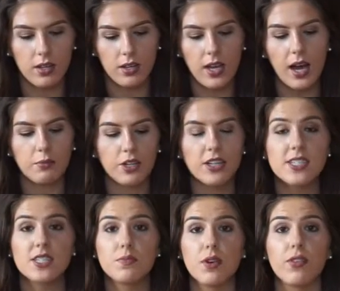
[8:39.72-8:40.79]
Yeah, Blur and
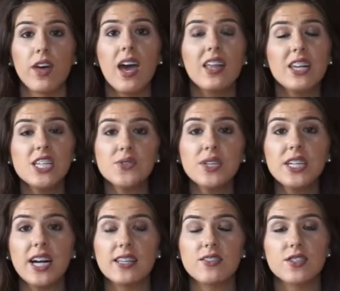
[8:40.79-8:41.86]
Smooth. This really
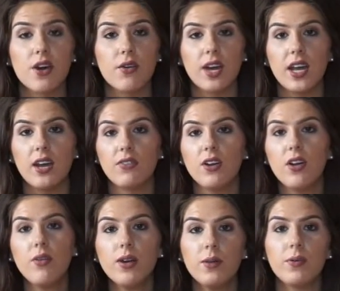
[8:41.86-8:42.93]
does soak in. If you
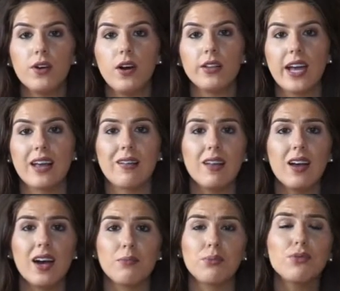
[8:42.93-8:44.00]
don't want to put on like
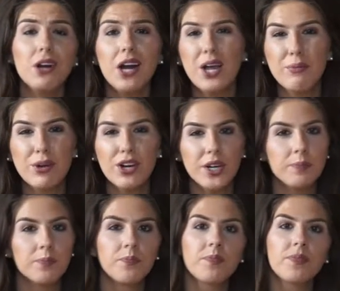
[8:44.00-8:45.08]
a primer
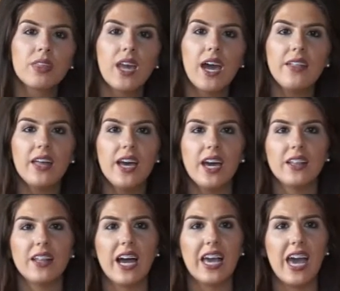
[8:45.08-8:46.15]
and then
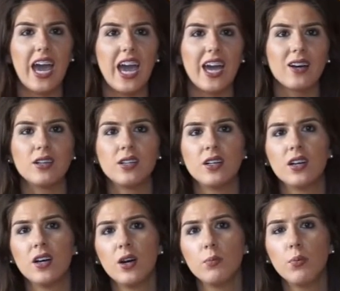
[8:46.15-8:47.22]
like a
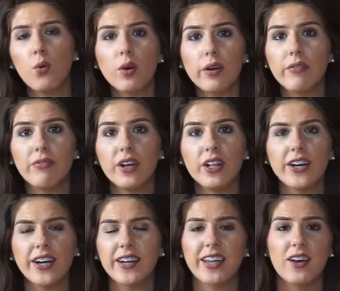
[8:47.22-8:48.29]
pore
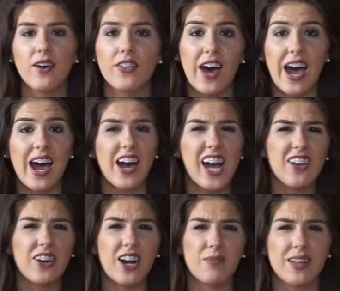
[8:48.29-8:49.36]
filler and like all that, I highly
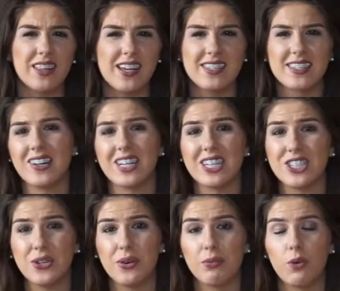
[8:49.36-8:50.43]
recommend this. It's not like a
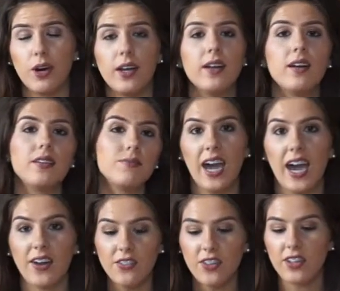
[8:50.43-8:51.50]
2-in-1.
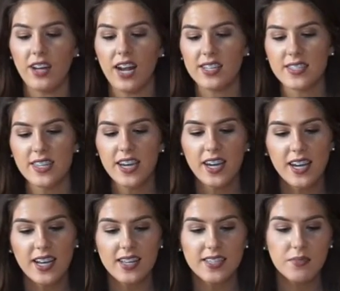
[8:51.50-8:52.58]
Okay, then the next thing
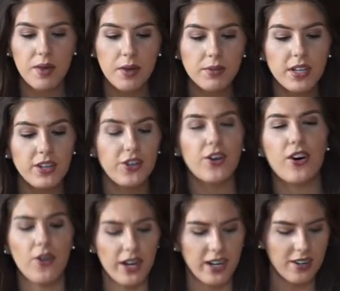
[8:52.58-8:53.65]
is Maybelline New York.
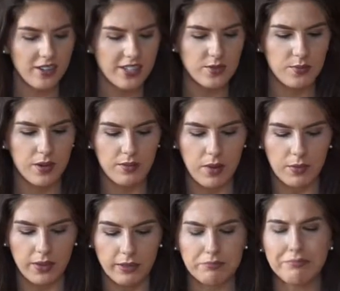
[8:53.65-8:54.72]
Oh, I didn't know these were both
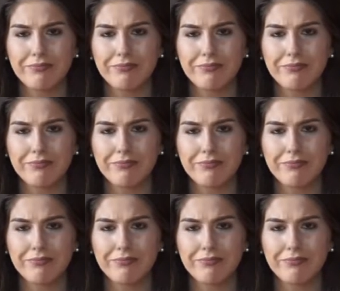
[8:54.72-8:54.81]
Maybelline.